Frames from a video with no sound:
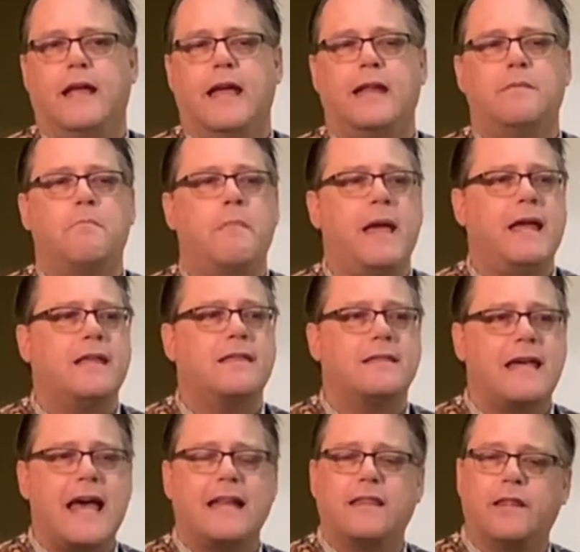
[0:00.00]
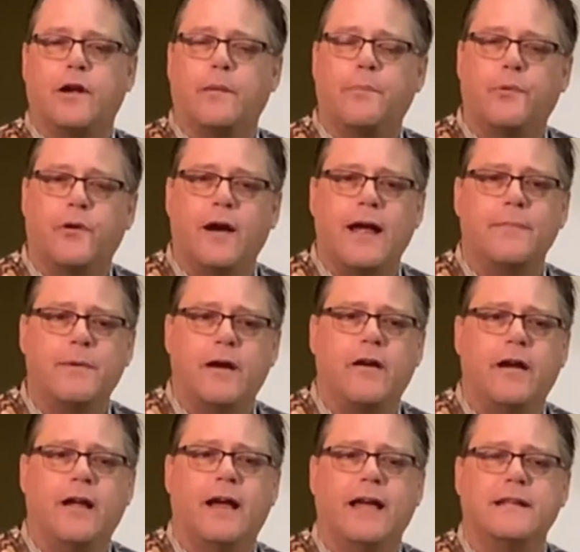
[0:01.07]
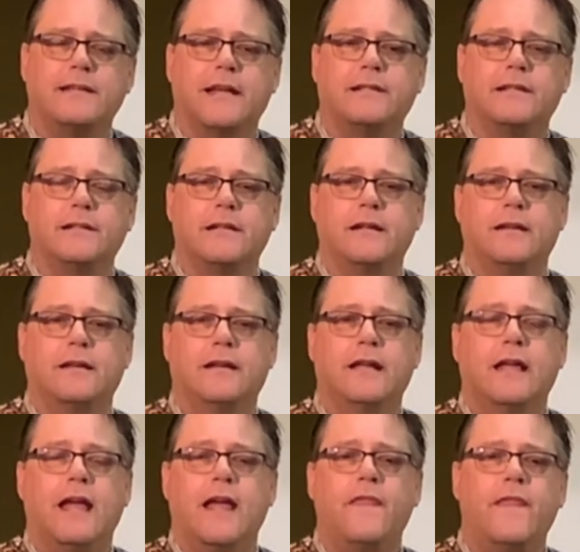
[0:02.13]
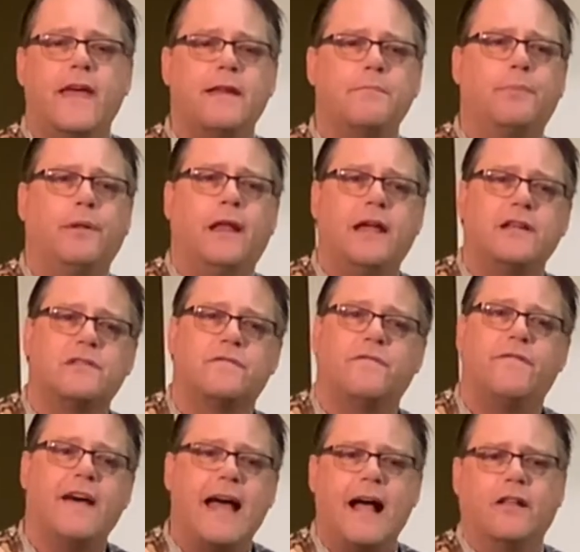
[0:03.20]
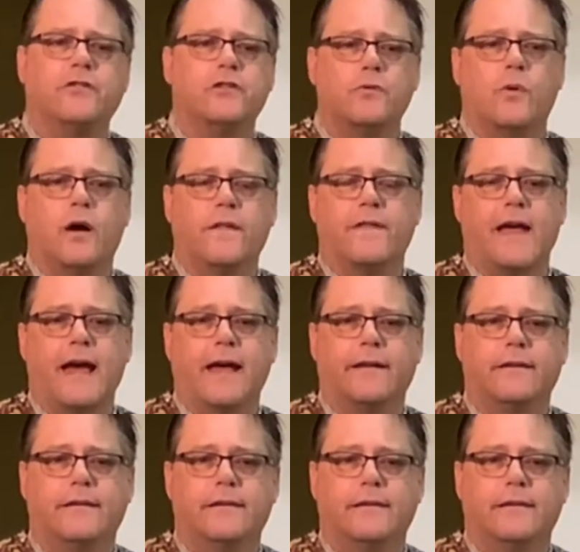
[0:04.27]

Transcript: and make that their primary identity and then place value on that.